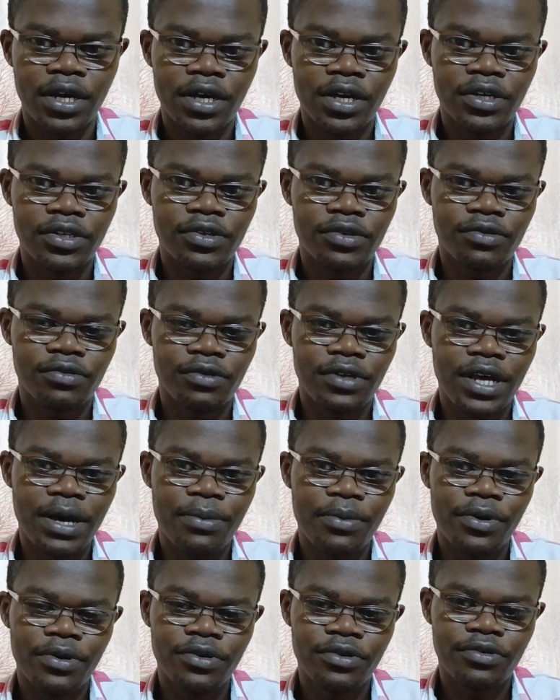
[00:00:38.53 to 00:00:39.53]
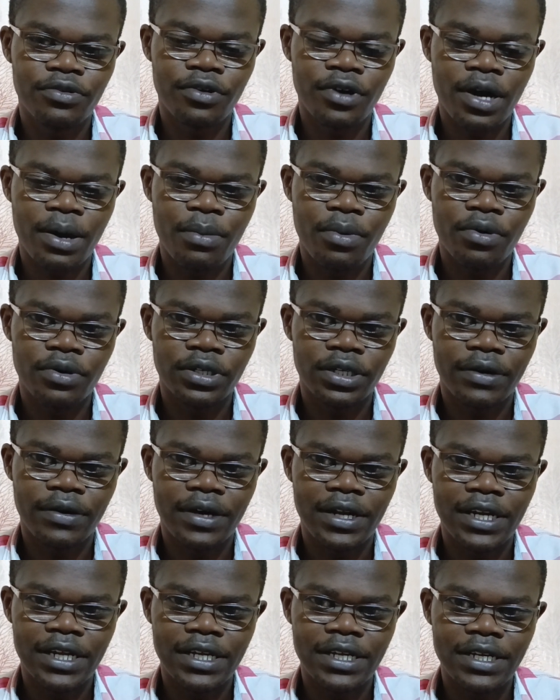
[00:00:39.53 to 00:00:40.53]
So today I'm going to talk about our
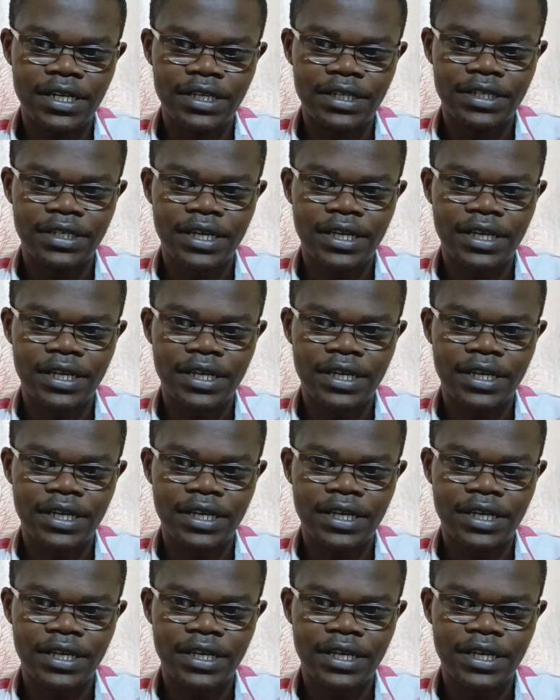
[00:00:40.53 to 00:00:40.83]
ladies